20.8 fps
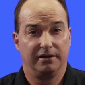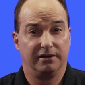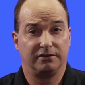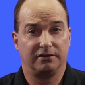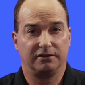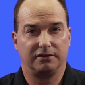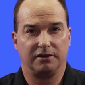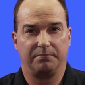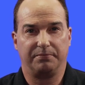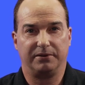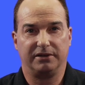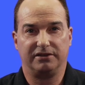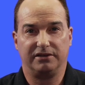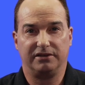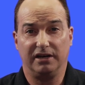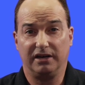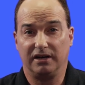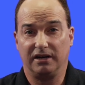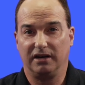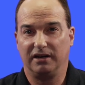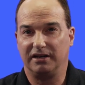This is a
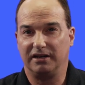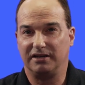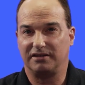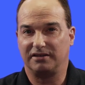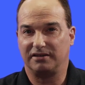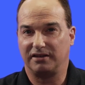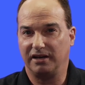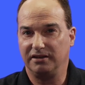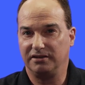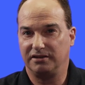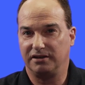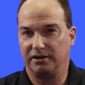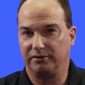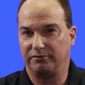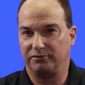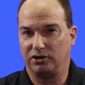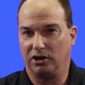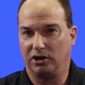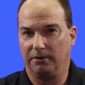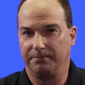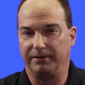particularly
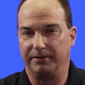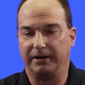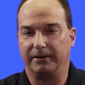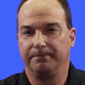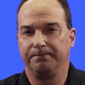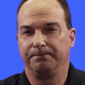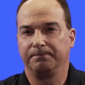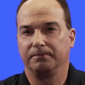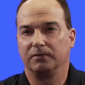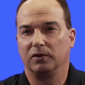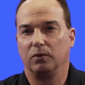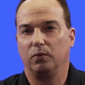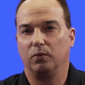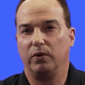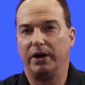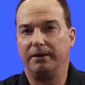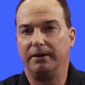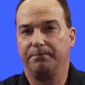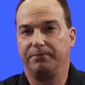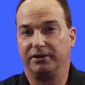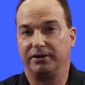sensitive topic
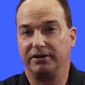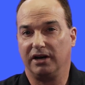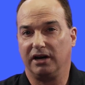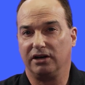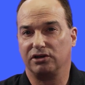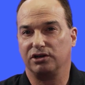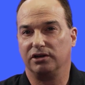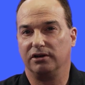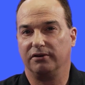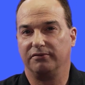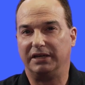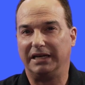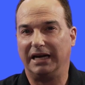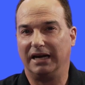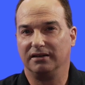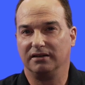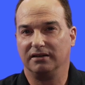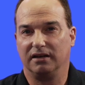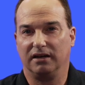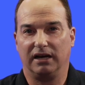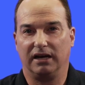when production of
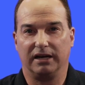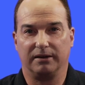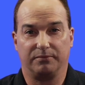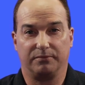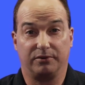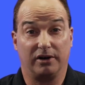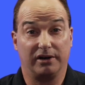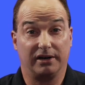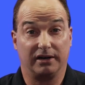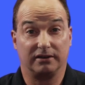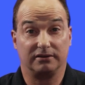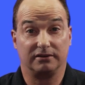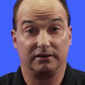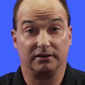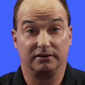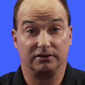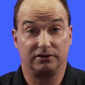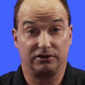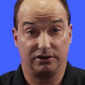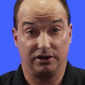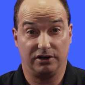the underlying
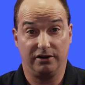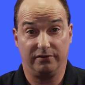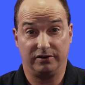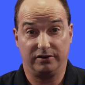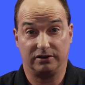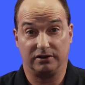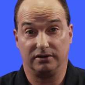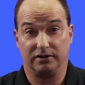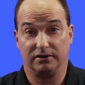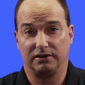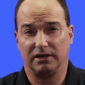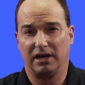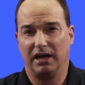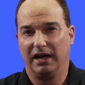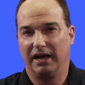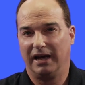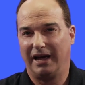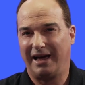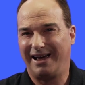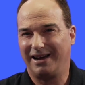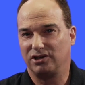products and services
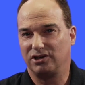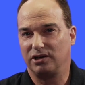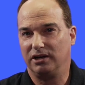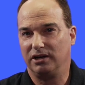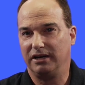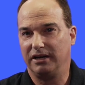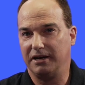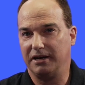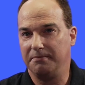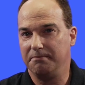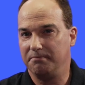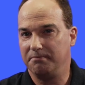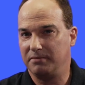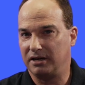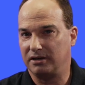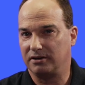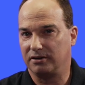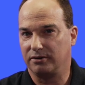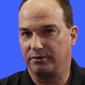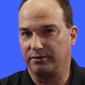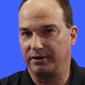actually
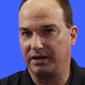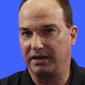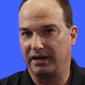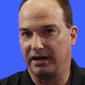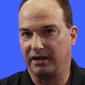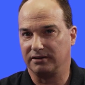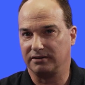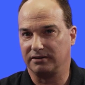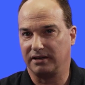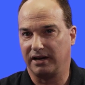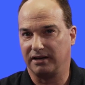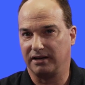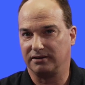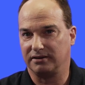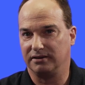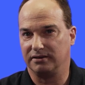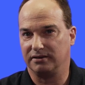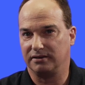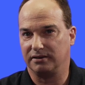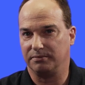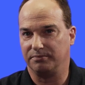emit greenhouse
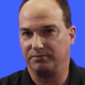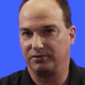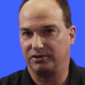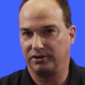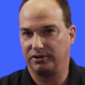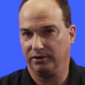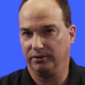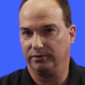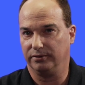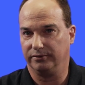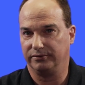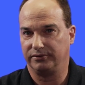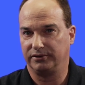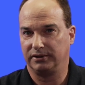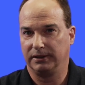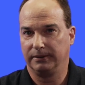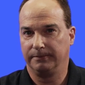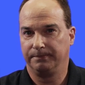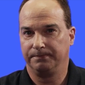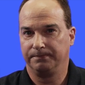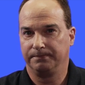gases themselves,